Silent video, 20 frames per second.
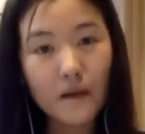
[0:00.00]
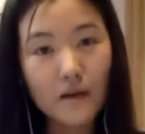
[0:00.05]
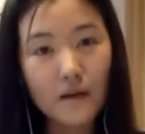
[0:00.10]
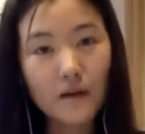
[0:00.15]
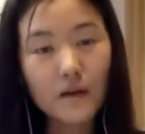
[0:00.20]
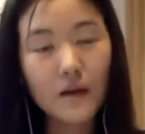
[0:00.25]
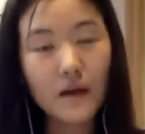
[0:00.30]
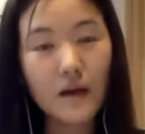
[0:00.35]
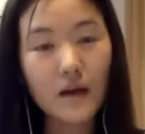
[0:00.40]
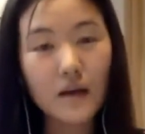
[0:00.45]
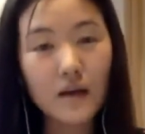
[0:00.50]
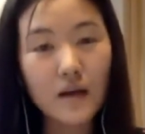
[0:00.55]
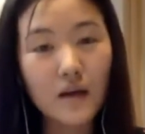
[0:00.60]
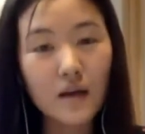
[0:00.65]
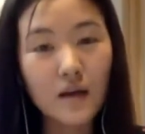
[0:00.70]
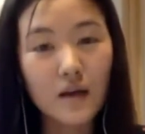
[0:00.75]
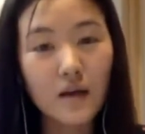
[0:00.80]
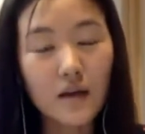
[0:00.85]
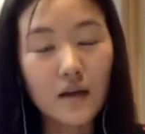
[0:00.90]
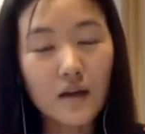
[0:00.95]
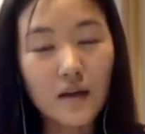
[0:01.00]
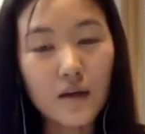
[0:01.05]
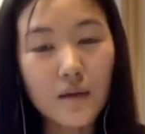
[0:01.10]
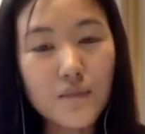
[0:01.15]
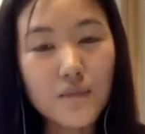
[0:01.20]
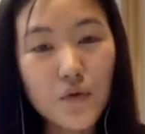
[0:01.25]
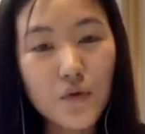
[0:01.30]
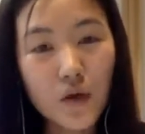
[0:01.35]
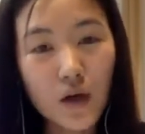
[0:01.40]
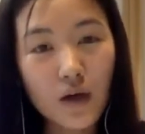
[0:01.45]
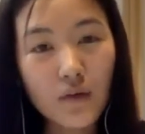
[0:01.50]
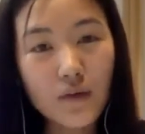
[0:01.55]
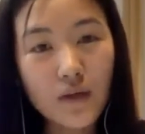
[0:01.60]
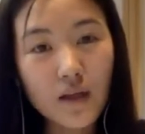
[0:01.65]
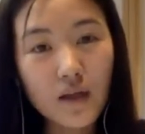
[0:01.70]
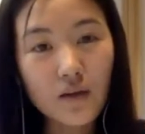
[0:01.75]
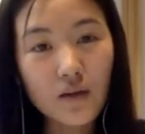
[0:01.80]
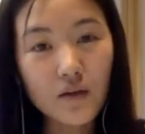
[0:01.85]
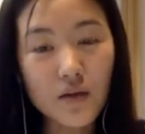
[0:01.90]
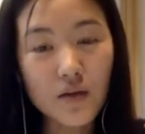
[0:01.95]
Okay. Do you have
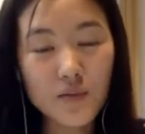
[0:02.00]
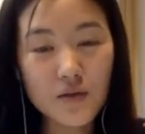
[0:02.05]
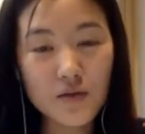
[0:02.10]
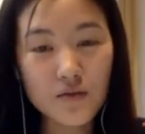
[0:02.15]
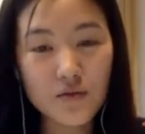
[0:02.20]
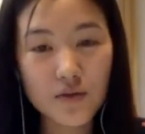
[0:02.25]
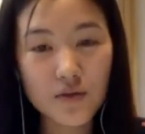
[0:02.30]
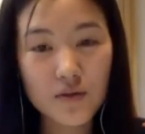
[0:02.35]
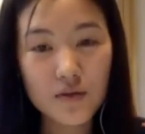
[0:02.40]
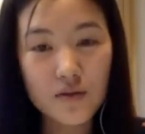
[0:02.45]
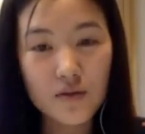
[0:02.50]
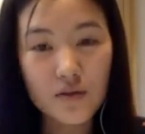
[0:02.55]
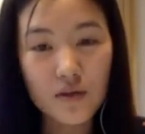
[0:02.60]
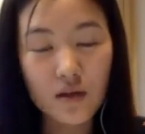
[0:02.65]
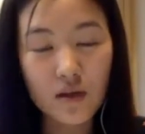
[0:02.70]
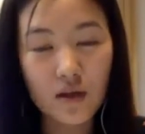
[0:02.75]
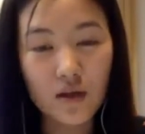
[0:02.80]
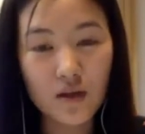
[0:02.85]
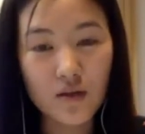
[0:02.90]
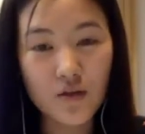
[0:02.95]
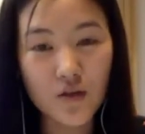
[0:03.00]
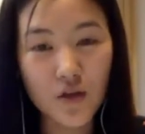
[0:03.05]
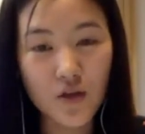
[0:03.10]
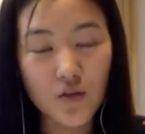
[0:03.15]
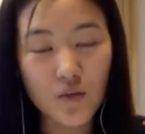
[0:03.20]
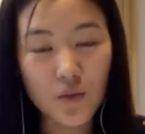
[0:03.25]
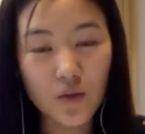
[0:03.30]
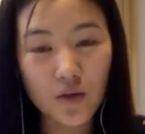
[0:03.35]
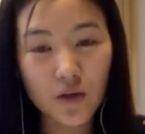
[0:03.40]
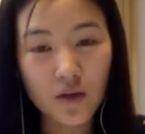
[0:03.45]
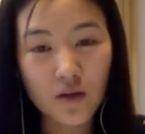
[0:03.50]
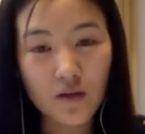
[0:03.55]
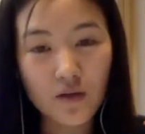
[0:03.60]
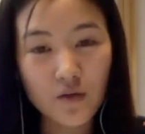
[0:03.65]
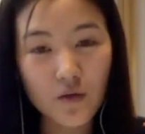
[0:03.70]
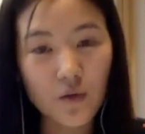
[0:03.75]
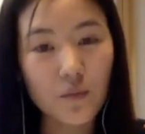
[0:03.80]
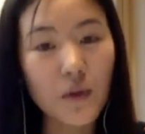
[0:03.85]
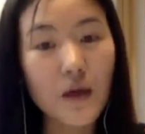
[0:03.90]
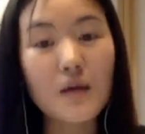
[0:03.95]
any agreements with exchange markets,
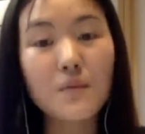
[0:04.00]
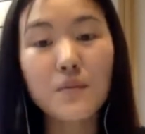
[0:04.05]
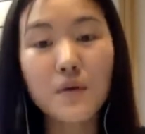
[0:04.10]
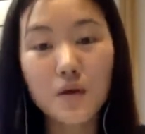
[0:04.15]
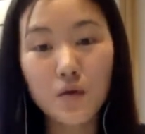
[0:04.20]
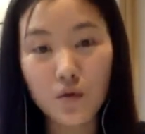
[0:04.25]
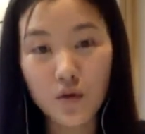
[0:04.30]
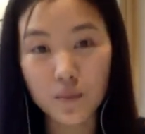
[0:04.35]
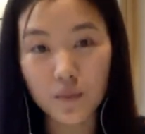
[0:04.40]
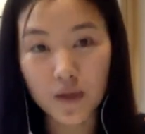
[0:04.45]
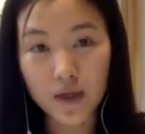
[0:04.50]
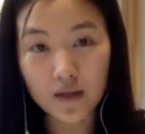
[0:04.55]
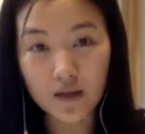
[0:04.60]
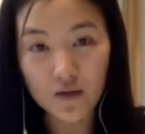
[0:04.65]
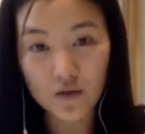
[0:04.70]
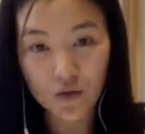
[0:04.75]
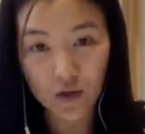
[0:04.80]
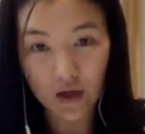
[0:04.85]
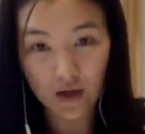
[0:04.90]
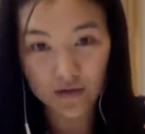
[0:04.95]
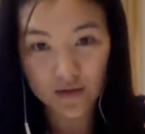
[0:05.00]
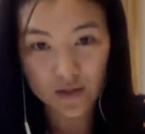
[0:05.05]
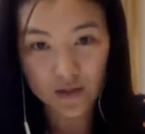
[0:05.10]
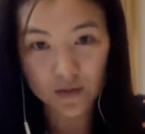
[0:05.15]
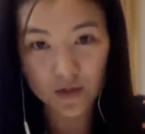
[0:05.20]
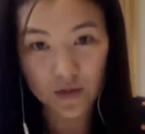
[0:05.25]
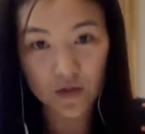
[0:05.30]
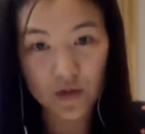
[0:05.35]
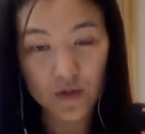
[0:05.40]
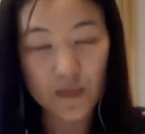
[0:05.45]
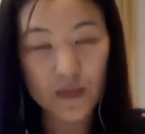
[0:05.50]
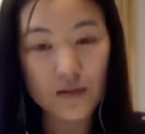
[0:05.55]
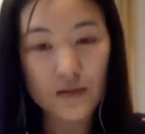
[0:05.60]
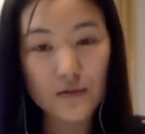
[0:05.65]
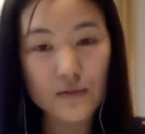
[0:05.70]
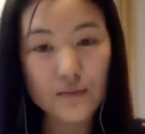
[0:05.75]
or maybe you are planning to have some agreements?